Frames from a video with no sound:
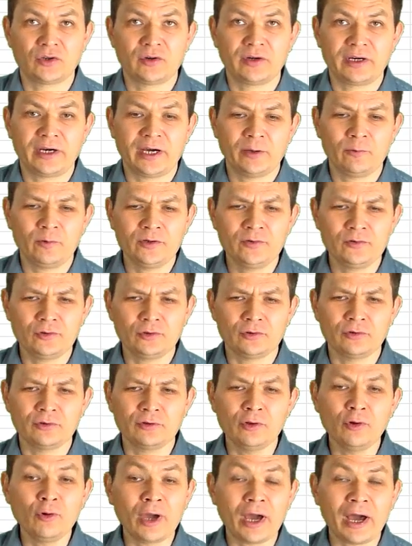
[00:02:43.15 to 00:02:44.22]
So I want to
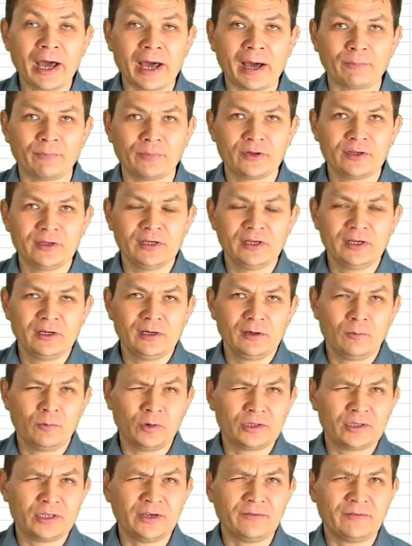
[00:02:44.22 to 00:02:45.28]
look up
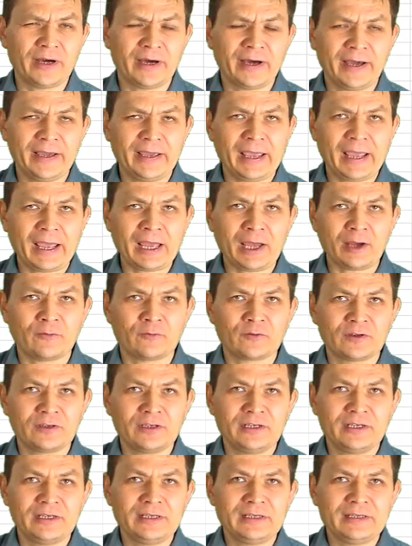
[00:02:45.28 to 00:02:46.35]
whatever I
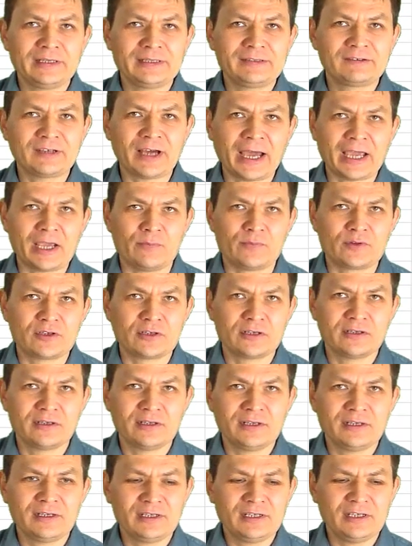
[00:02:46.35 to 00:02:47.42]
have typed
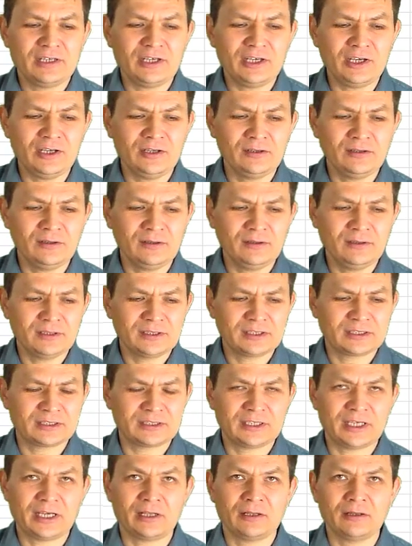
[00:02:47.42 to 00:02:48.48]
in
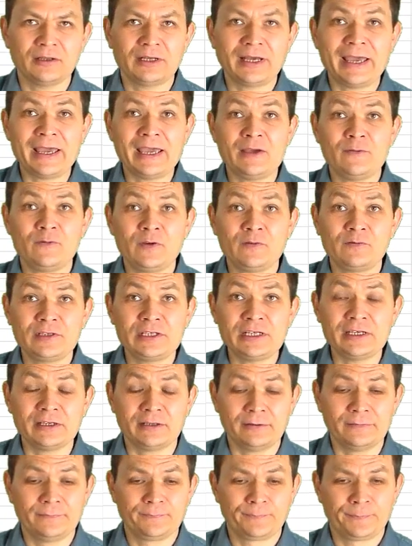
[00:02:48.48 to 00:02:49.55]
cell
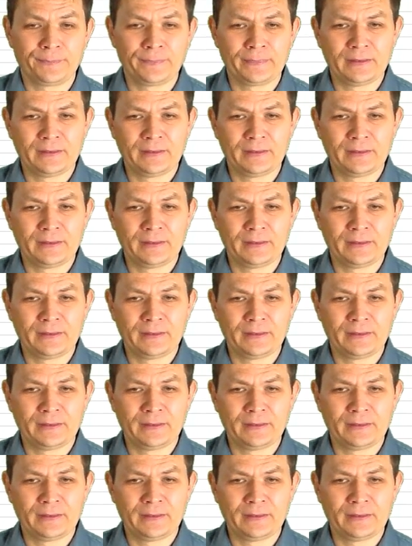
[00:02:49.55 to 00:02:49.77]
A15.